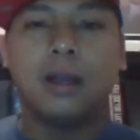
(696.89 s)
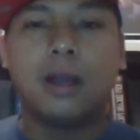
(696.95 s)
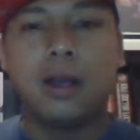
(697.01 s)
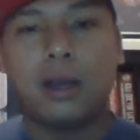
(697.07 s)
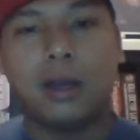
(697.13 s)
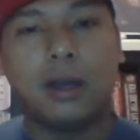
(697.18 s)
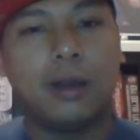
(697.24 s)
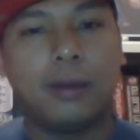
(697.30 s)

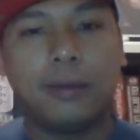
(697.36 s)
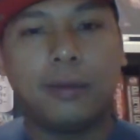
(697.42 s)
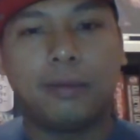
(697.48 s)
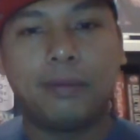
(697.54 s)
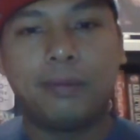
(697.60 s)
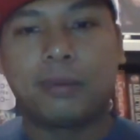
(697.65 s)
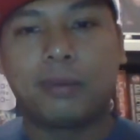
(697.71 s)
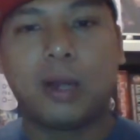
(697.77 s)

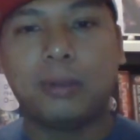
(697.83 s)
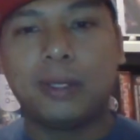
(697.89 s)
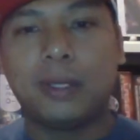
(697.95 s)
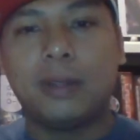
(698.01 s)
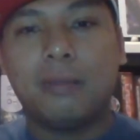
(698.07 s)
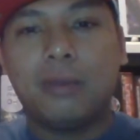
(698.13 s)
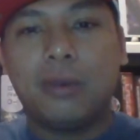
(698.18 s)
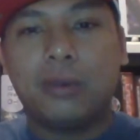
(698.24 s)

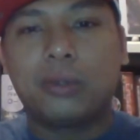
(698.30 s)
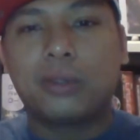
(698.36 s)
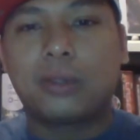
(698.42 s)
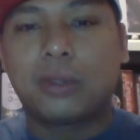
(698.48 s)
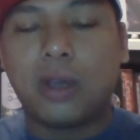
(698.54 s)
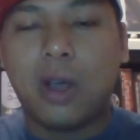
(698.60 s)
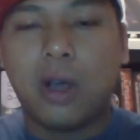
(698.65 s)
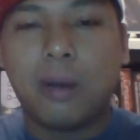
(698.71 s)
Probably the
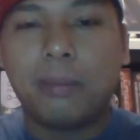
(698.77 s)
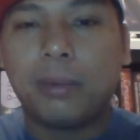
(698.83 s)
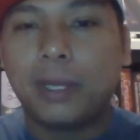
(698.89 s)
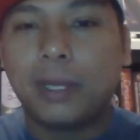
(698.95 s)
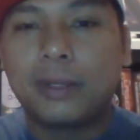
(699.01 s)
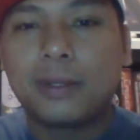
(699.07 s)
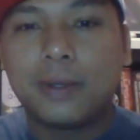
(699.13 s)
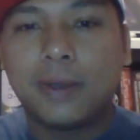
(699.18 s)
most
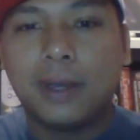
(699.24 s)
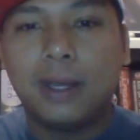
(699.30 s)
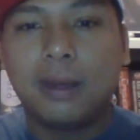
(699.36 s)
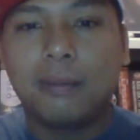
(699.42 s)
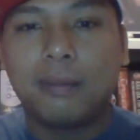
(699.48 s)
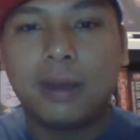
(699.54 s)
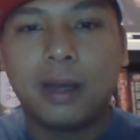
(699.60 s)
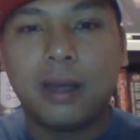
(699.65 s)
complex
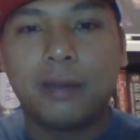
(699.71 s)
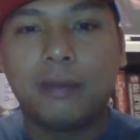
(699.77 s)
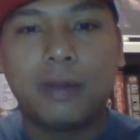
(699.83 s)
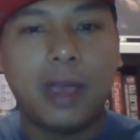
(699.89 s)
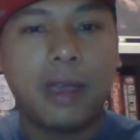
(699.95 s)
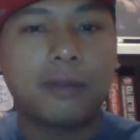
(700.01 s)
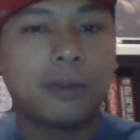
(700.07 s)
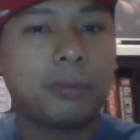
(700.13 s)
game
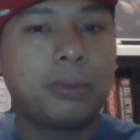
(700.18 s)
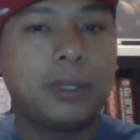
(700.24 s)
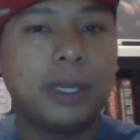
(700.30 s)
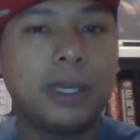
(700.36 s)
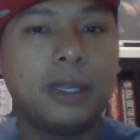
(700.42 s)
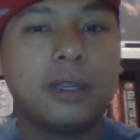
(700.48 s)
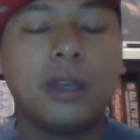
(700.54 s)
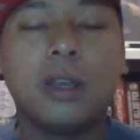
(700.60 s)
I've ever
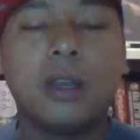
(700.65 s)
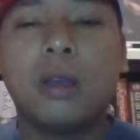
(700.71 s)
played.